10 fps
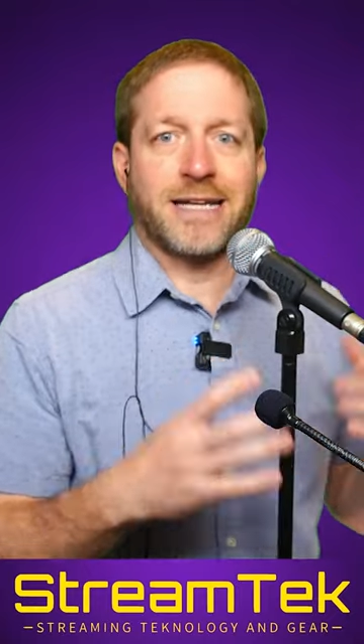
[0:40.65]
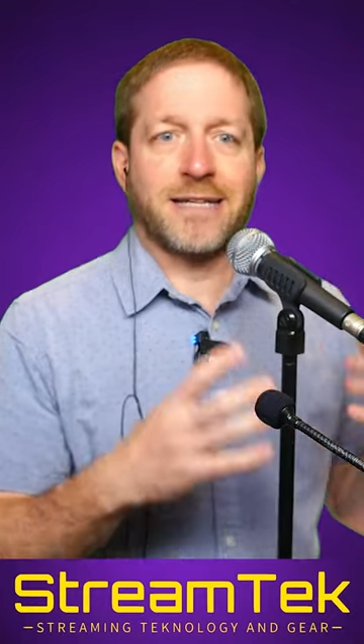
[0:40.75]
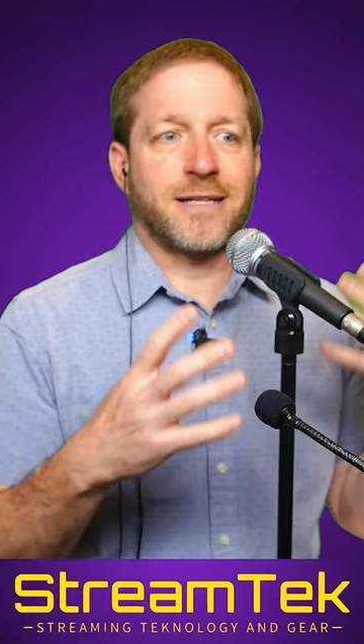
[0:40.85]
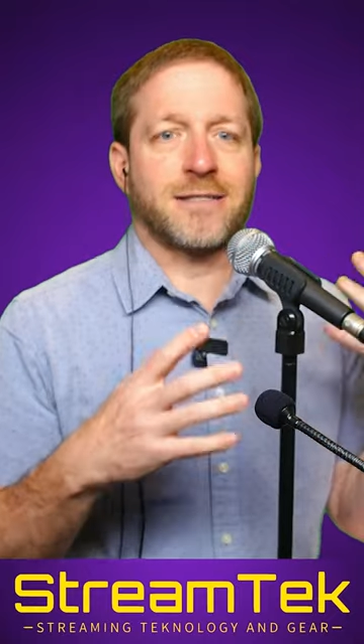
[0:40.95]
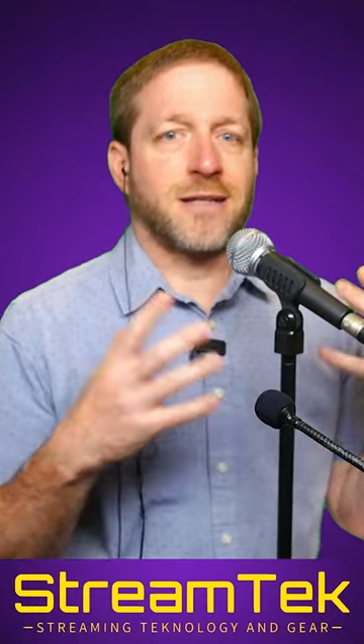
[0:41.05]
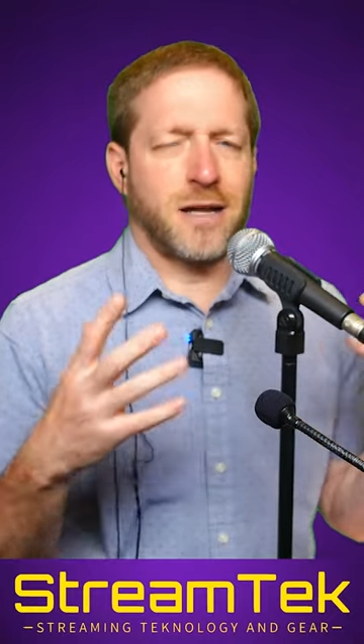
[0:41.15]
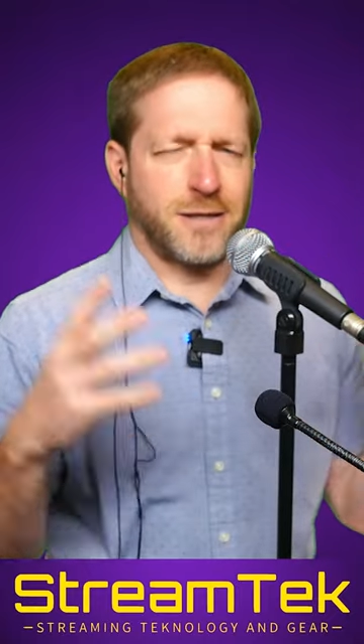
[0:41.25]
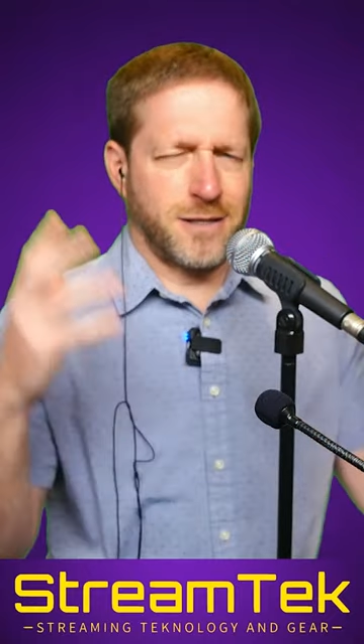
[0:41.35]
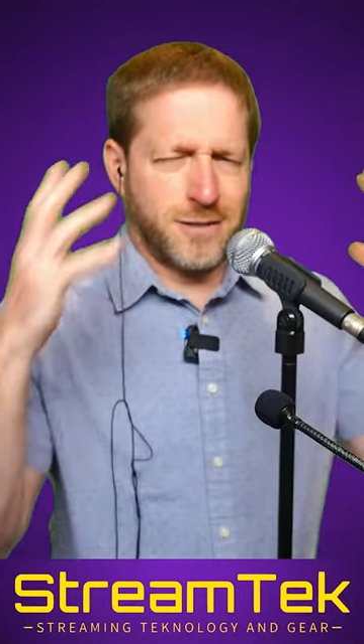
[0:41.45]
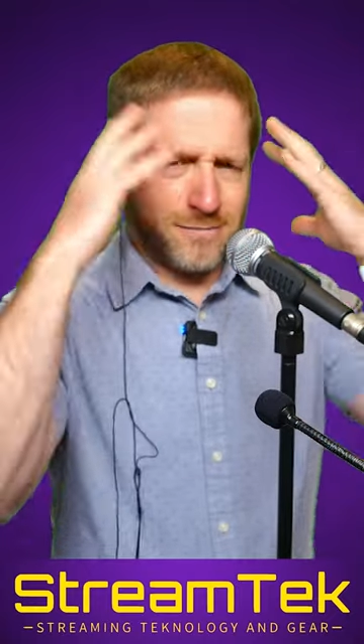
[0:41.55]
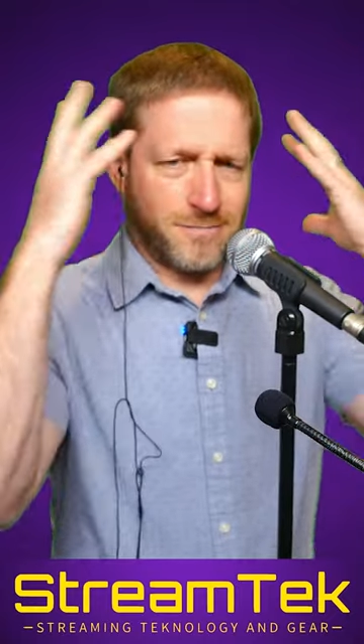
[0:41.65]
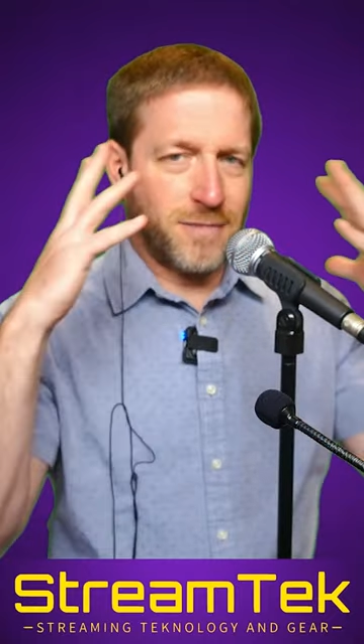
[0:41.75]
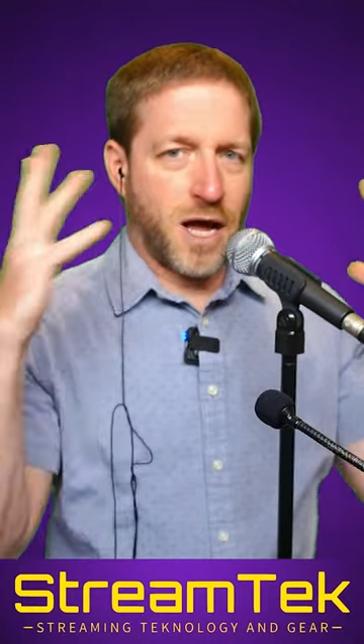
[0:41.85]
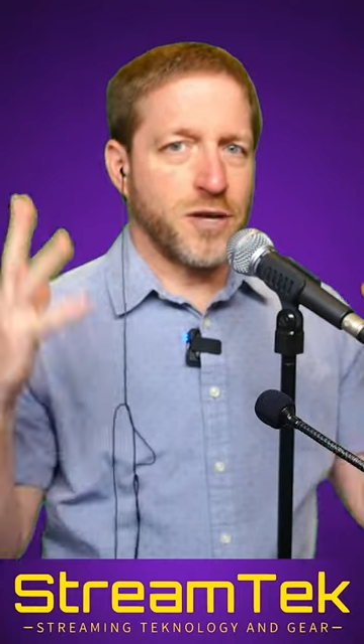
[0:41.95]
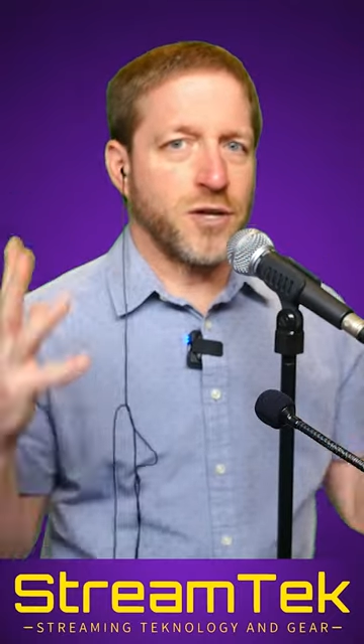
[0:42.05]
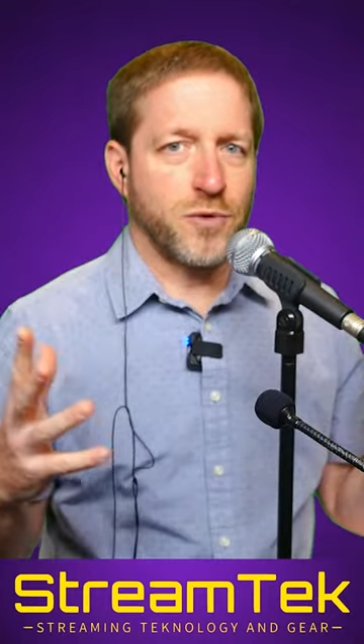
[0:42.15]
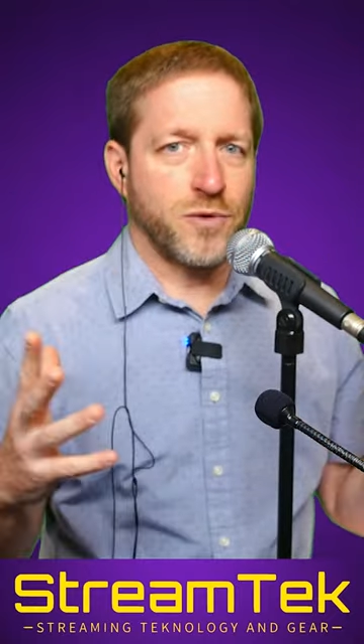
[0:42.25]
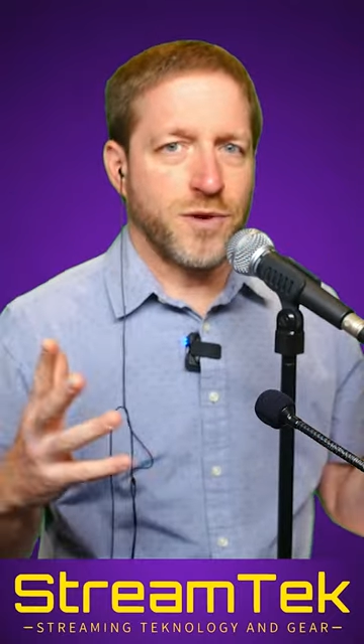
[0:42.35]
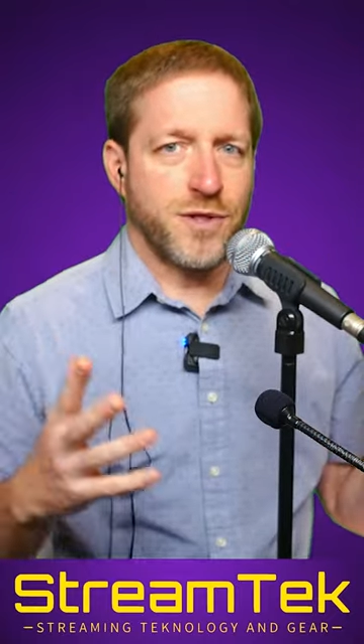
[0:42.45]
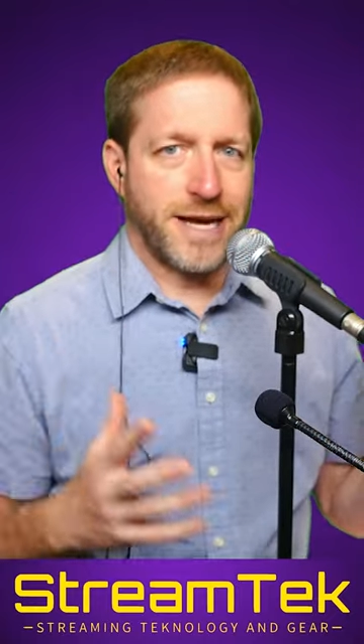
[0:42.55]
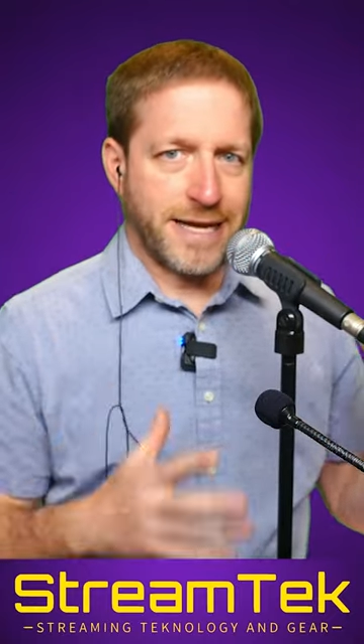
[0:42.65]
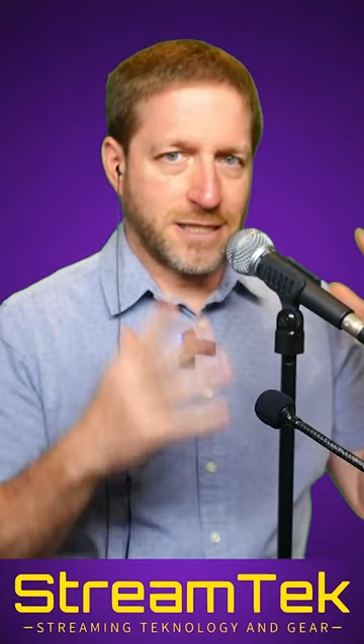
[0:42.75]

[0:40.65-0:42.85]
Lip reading: It's not this unknown thing.